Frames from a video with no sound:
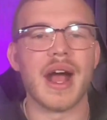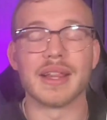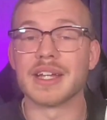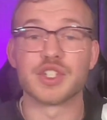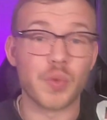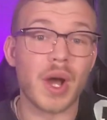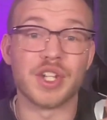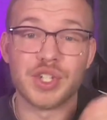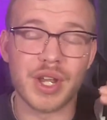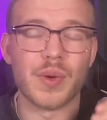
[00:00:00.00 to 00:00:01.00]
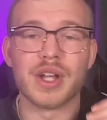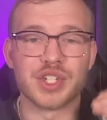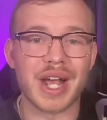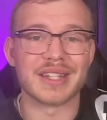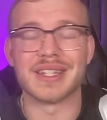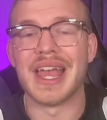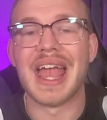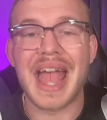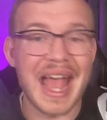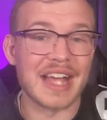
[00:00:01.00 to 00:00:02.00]
I like Juwan Johnson
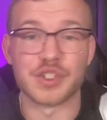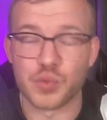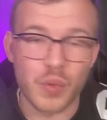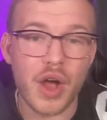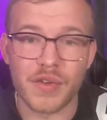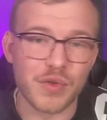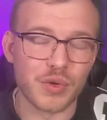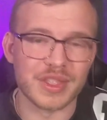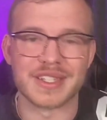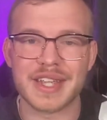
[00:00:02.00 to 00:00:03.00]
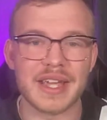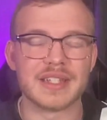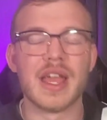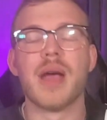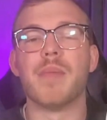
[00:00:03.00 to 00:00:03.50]
as well for the Saints.